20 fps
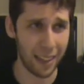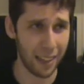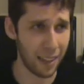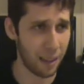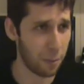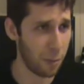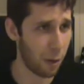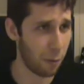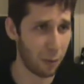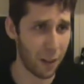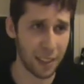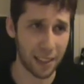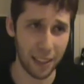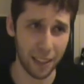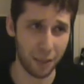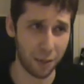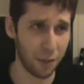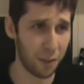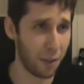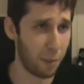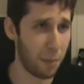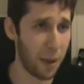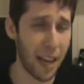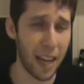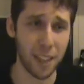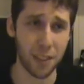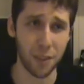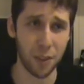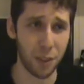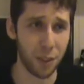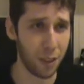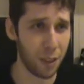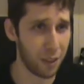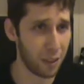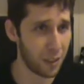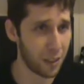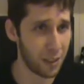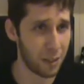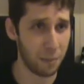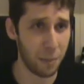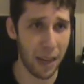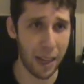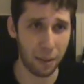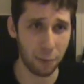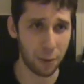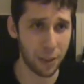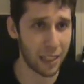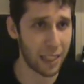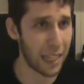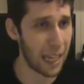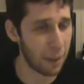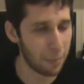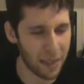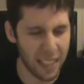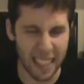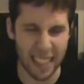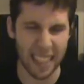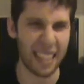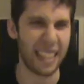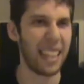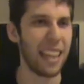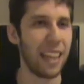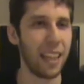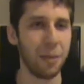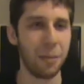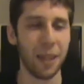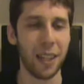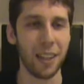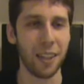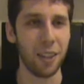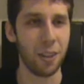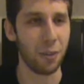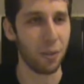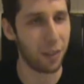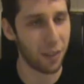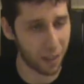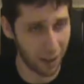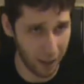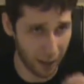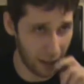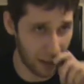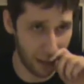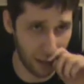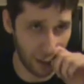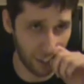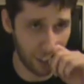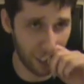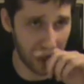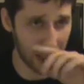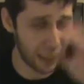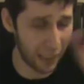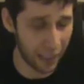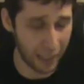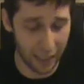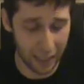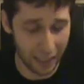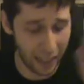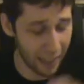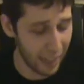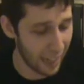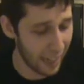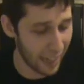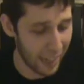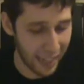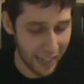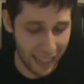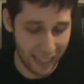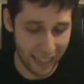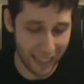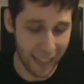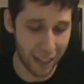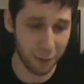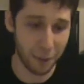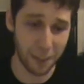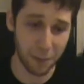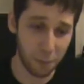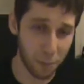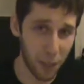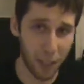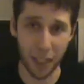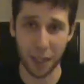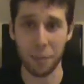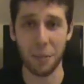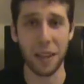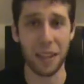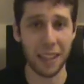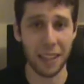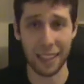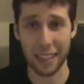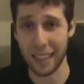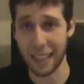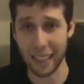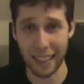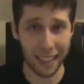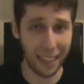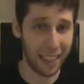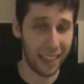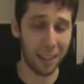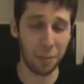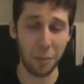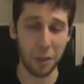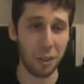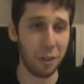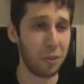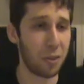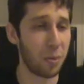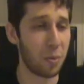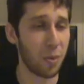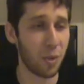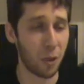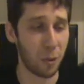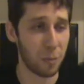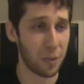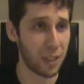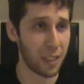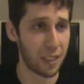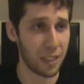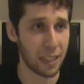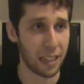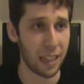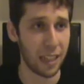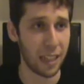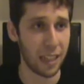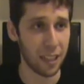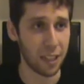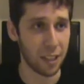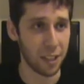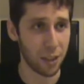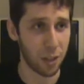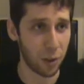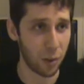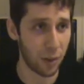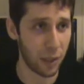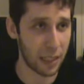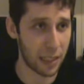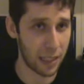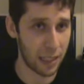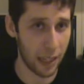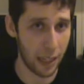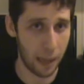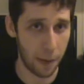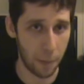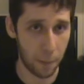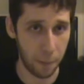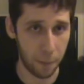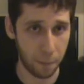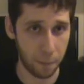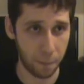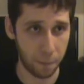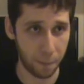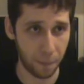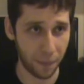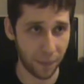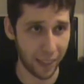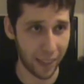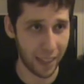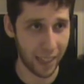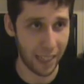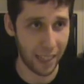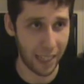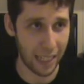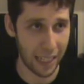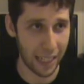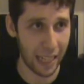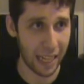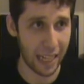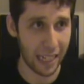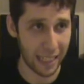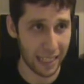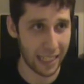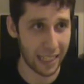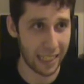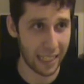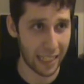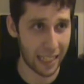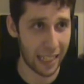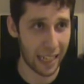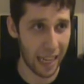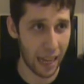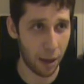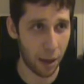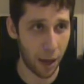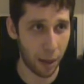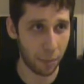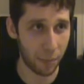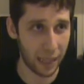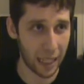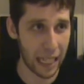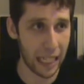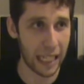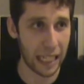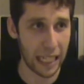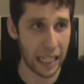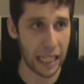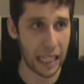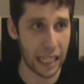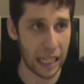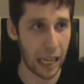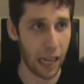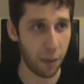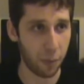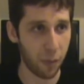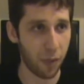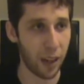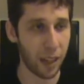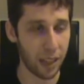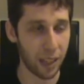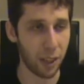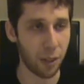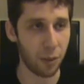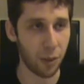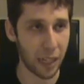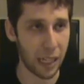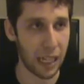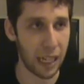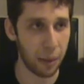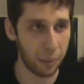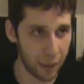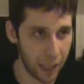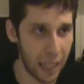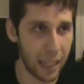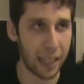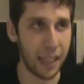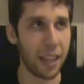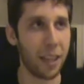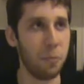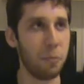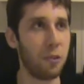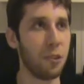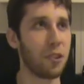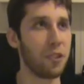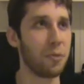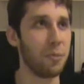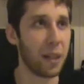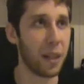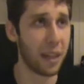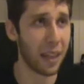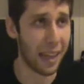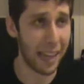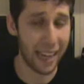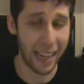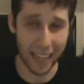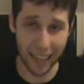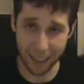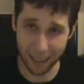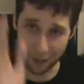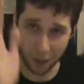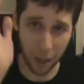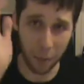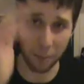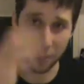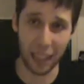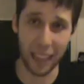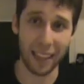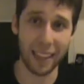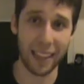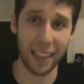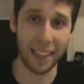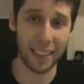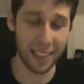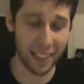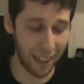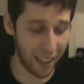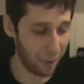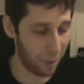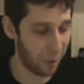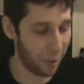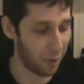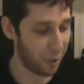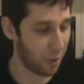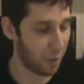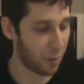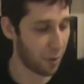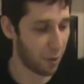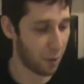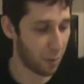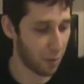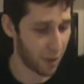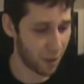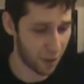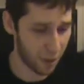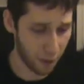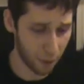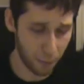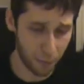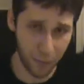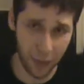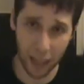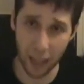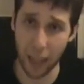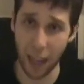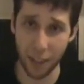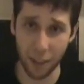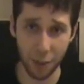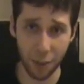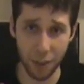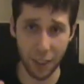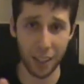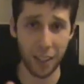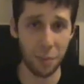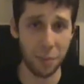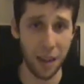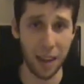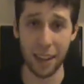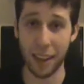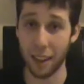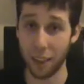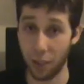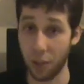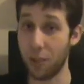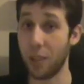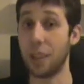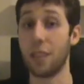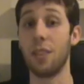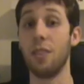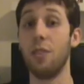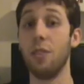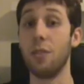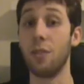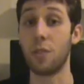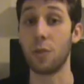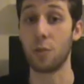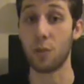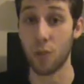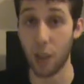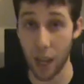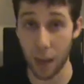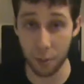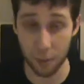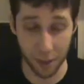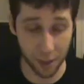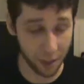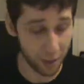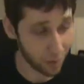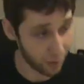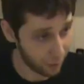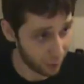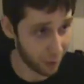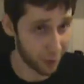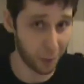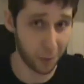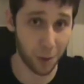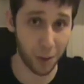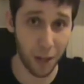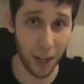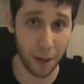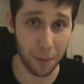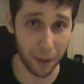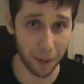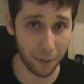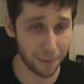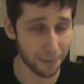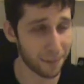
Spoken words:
about wrestling for the past few years, and Matt kept telling me to do it, and I finally did. And now he's plugging me in and getting me new subscriptions. So it's, yeah, I'm glad that I'm finally doing it, and I'm glad that he pushed me. And I'm glad that he's getting me new subscriptions. So I do thank you, Matt, and I do thank the new subscribers for subscribing.